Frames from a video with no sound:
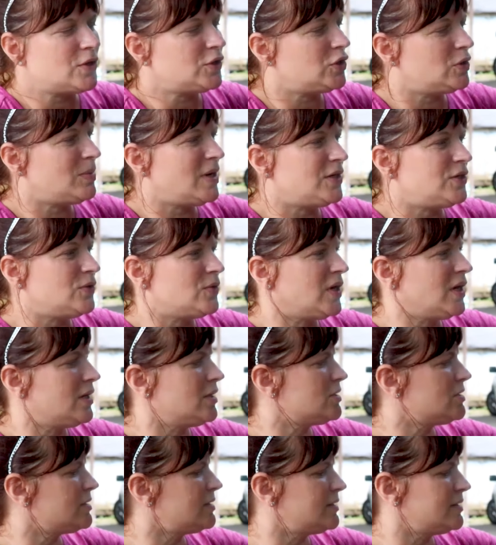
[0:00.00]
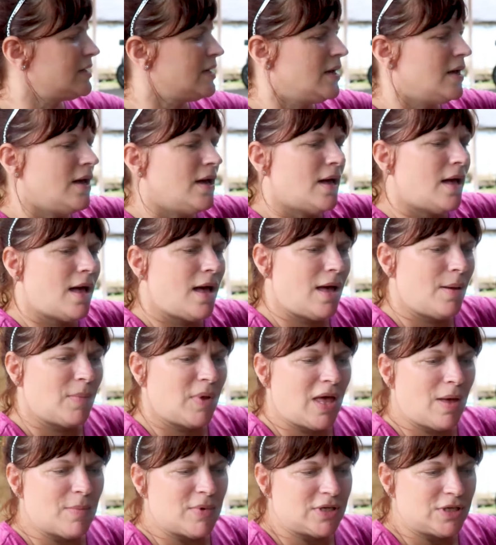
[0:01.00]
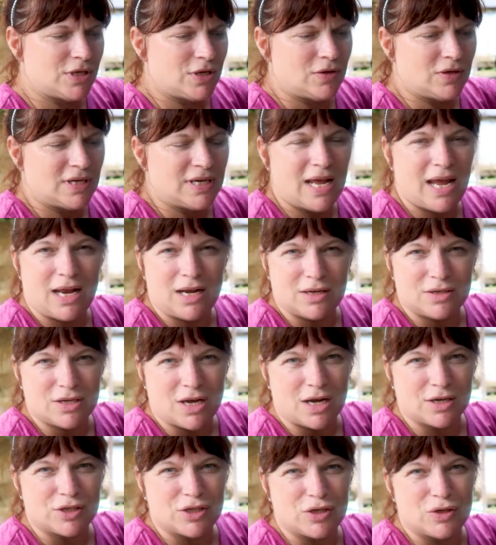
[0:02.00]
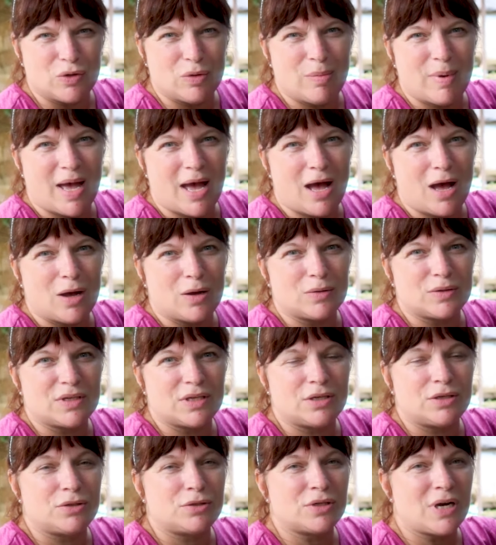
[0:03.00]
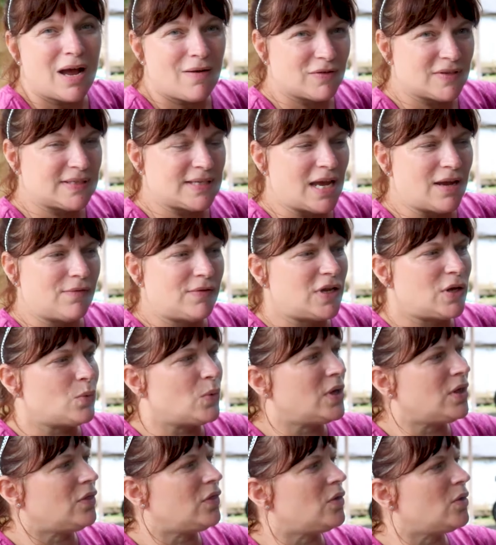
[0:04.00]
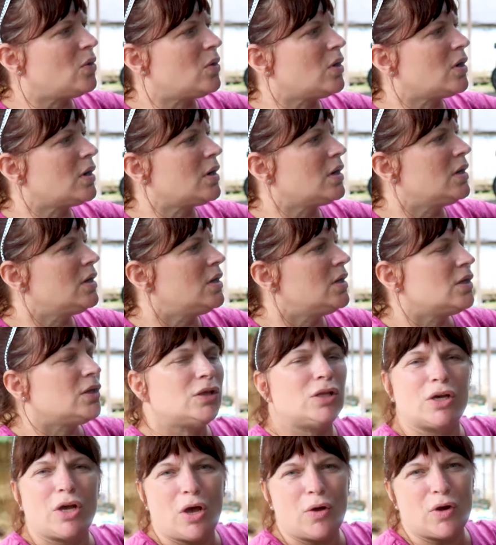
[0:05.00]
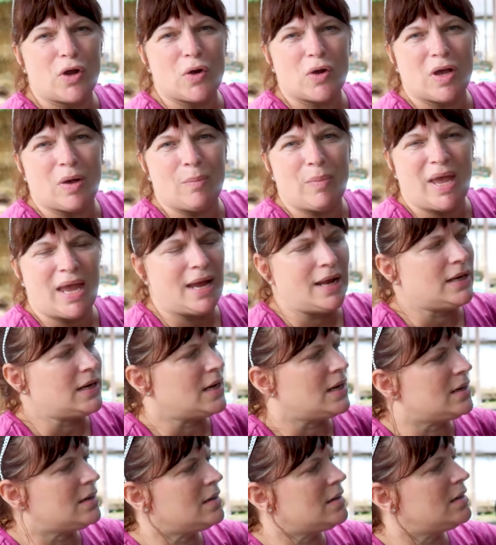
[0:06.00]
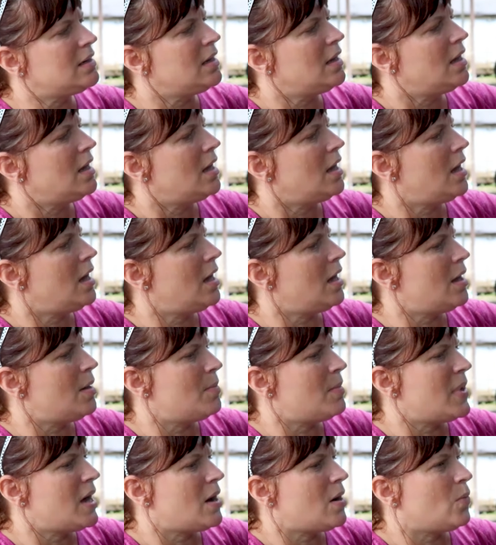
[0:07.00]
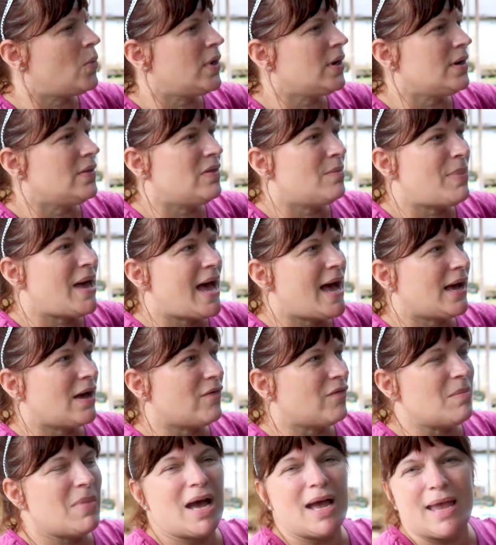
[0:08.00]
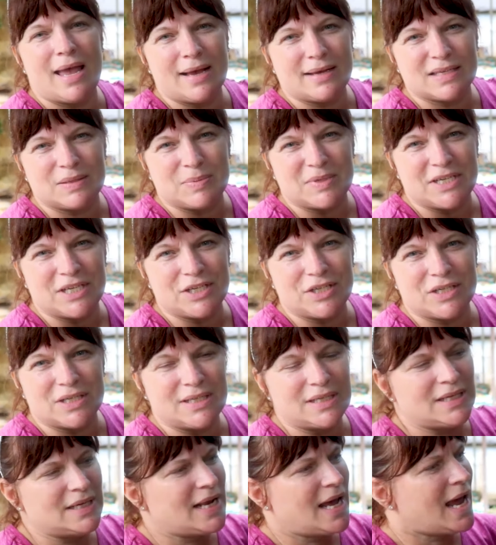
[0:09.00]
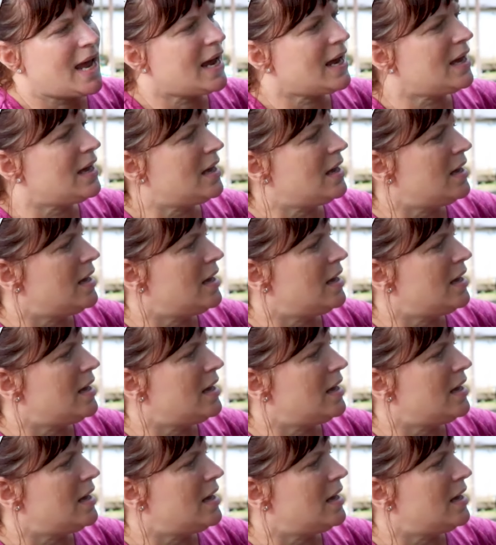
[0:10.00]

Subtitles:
and 2x2 Kennels. I'm coming to you today to talk to you about travel safety with your Lagoto companion. We're in the back of my expedition today,